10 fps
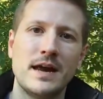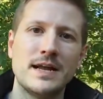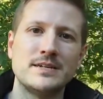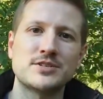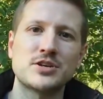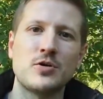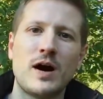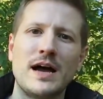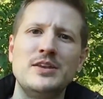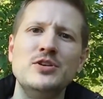And
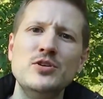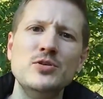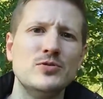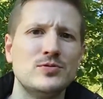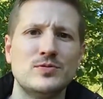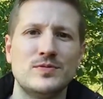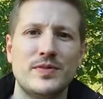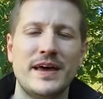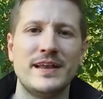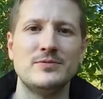so I knew
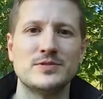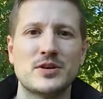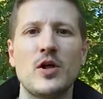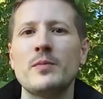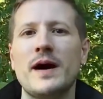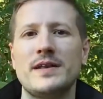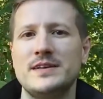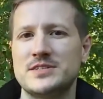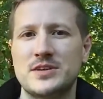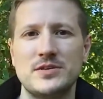that it was all about
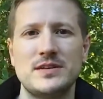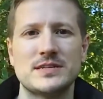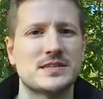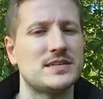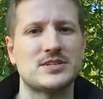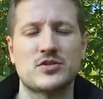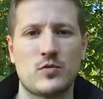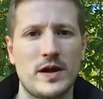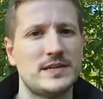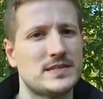his goodness and his
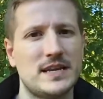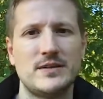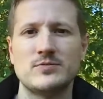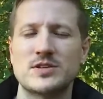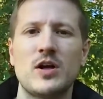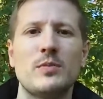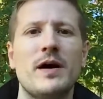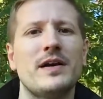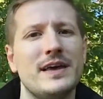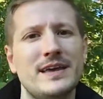grace, and it was all
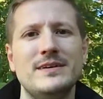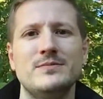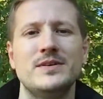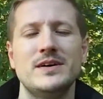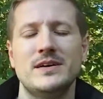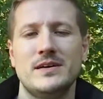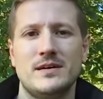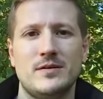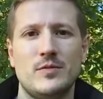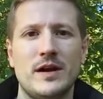about him
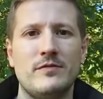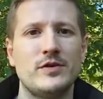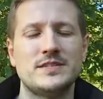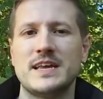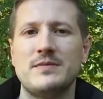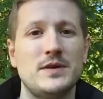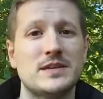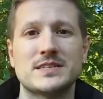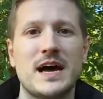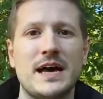whenever he saved me,
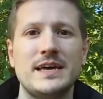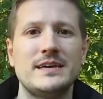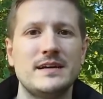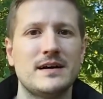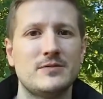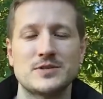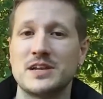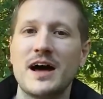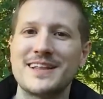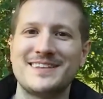because I was
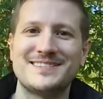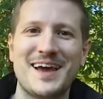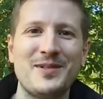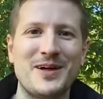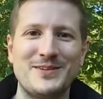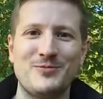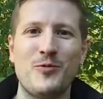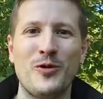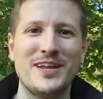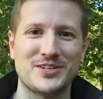not at the tail end of
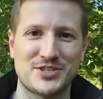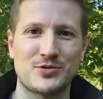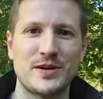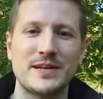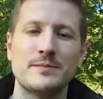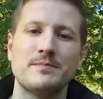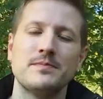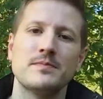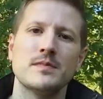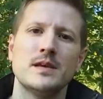a winning streak.
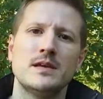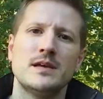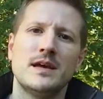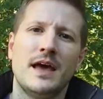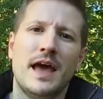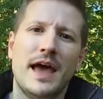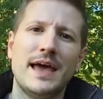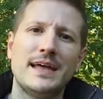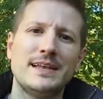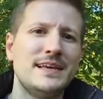
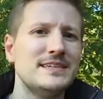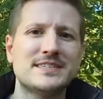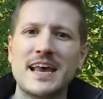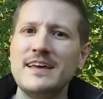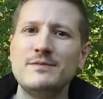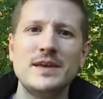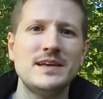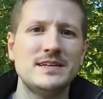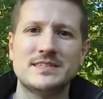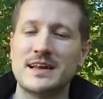And he saved
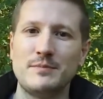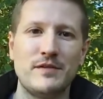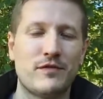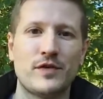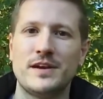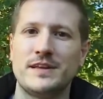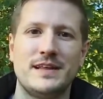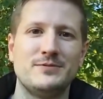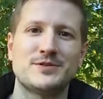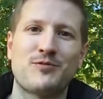me and he set me free,
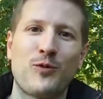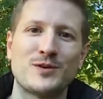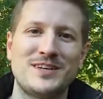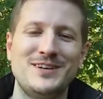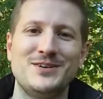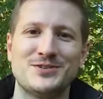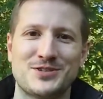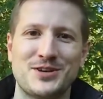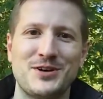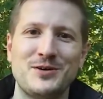and that was 14
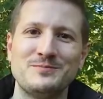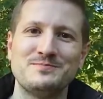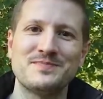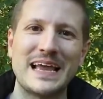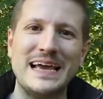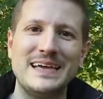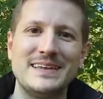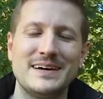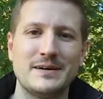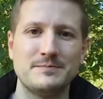years ago. And